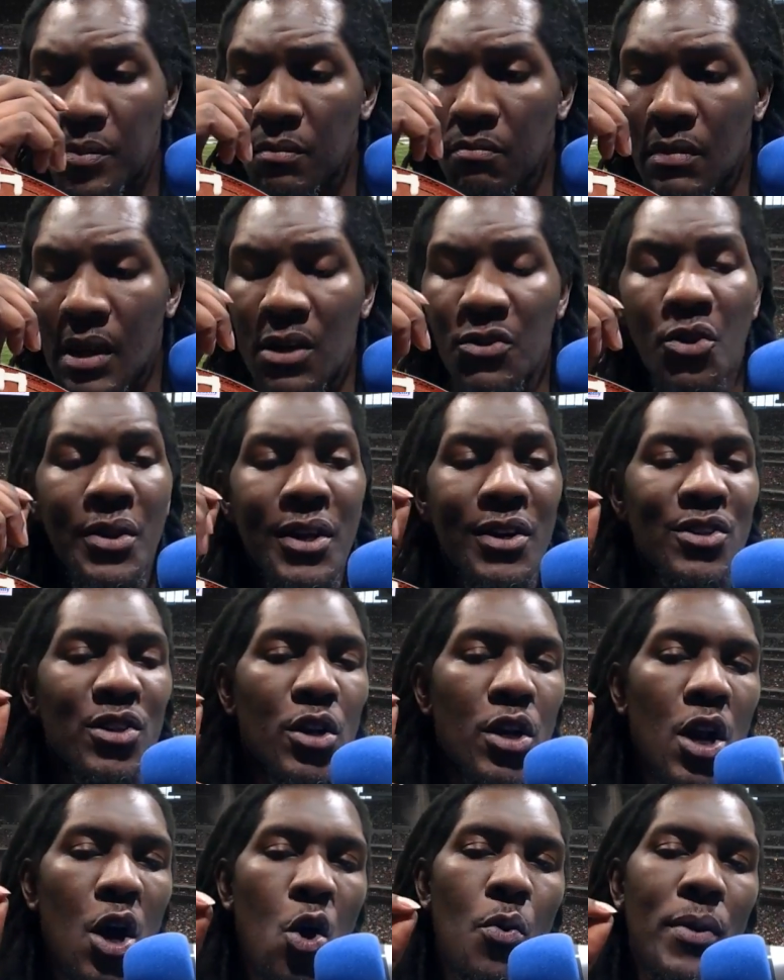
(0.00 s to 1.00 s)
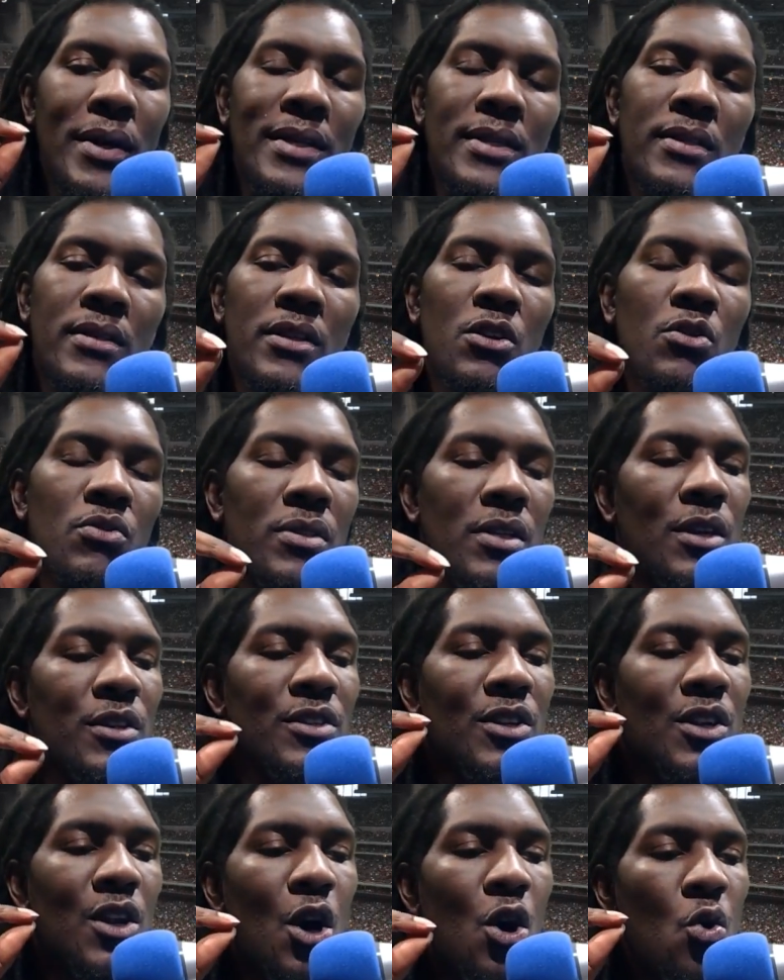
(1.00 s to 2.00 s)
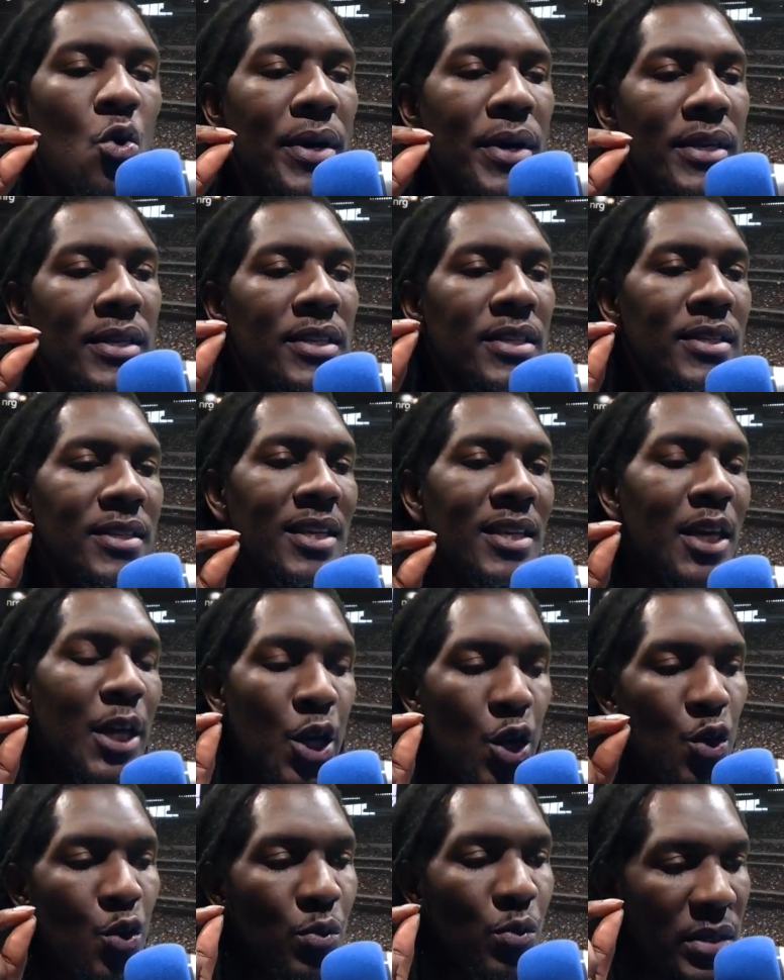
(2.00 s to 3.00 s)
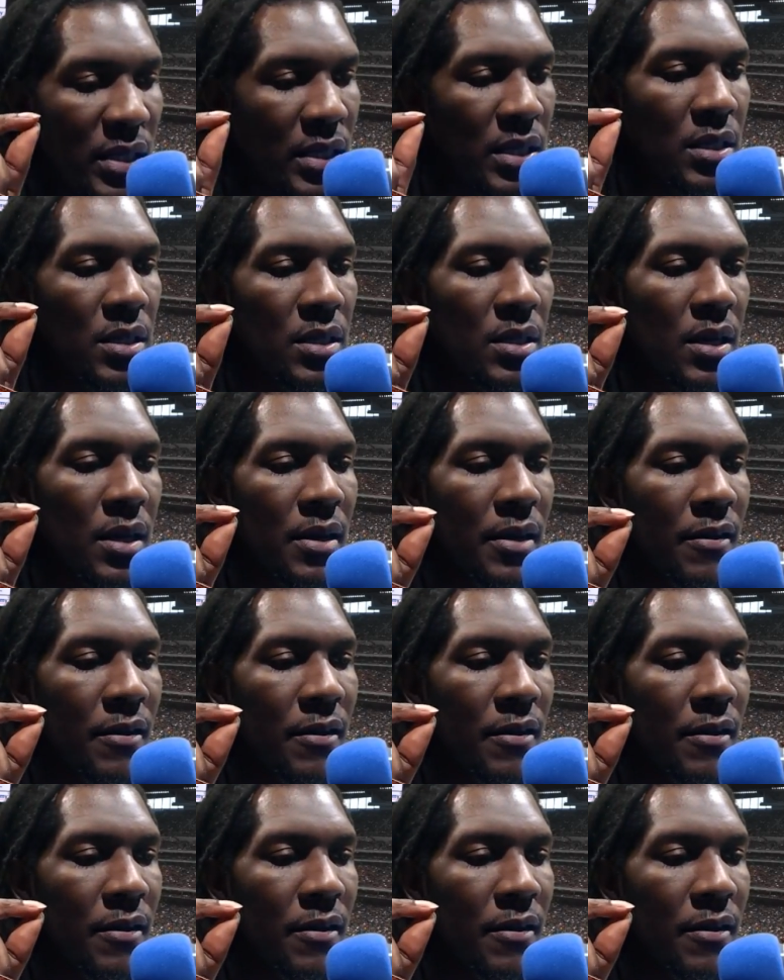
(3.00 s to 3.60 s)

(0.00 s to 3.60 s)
So there's no excuse. There's no excuse